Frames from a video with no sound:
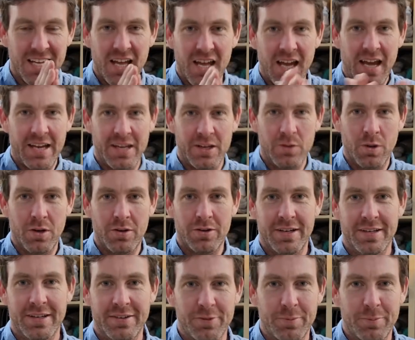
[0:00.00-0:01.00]
Show hey, well me
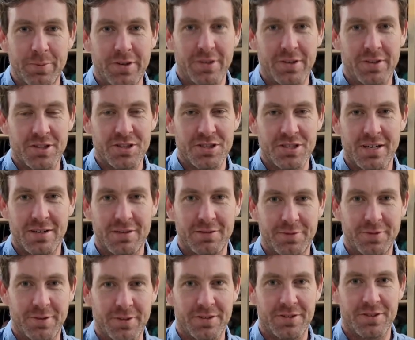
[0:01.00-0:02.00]
done everybody on the channel
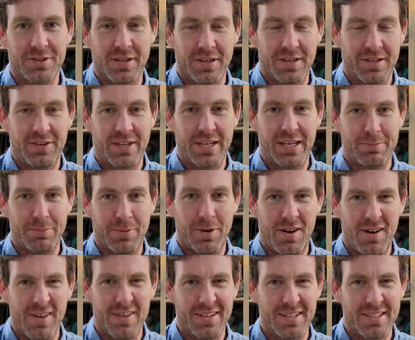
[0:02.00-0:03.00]
for getting
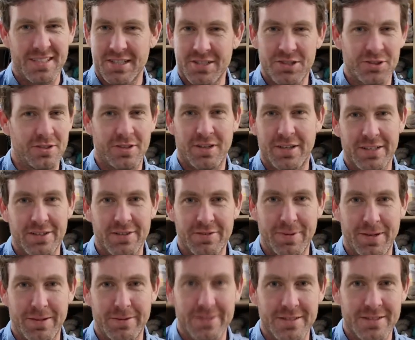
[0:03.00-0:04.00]
behind it. Such a good idea,
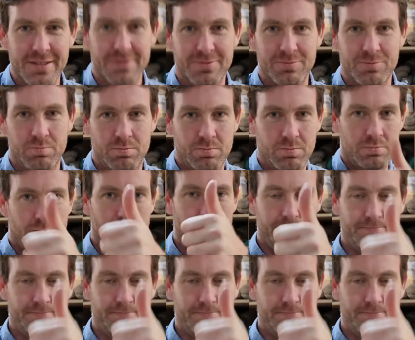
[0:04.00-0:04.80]
Mary. It's great,